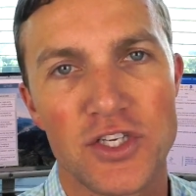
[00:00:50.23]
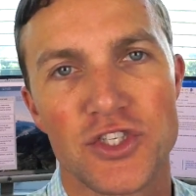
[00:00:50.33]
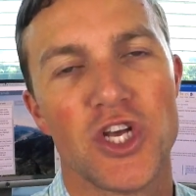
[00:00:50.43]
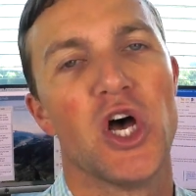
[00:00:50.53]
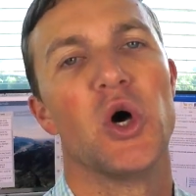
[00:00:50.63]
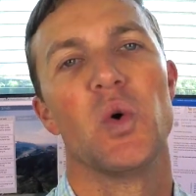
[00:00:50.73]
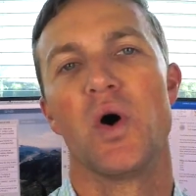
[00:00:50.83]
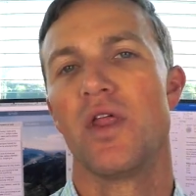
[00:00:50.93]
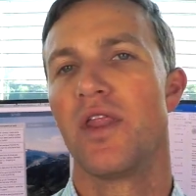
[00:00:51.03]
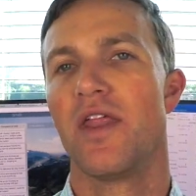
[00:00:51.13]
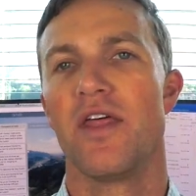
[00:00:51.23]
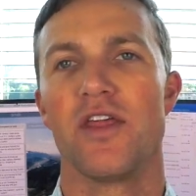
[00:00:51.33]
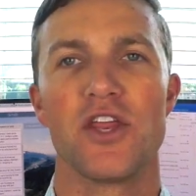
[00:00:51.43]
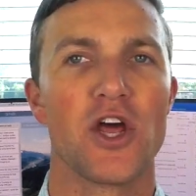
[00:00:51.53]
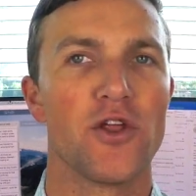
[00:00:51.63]
So,
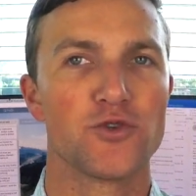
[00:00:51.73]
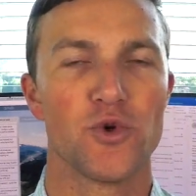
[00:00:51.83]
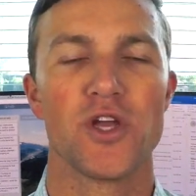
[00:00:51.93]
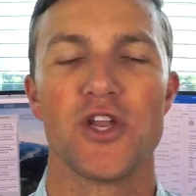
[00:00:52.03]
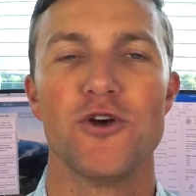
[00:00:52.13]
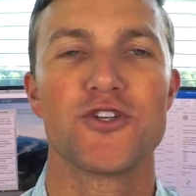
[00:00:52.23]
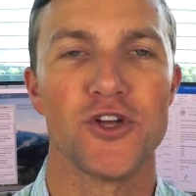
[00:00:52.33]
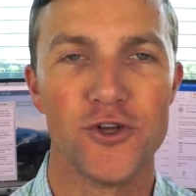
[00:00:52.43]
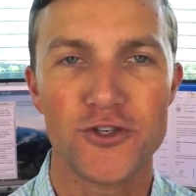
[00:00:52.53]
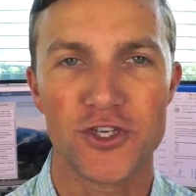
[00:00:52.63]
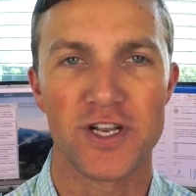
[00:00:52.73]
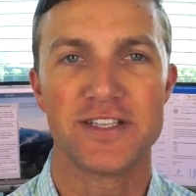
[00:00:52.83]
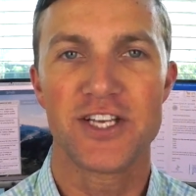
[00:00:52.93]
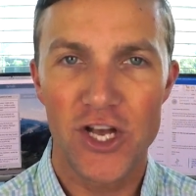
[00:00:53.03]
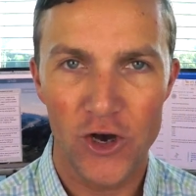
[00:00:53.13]
there's really no solution
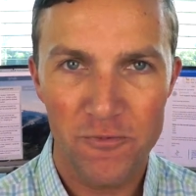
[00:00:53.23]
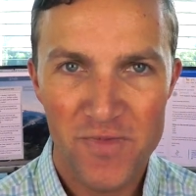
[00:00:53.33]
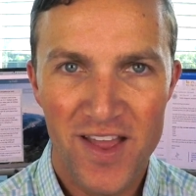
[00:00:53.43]
until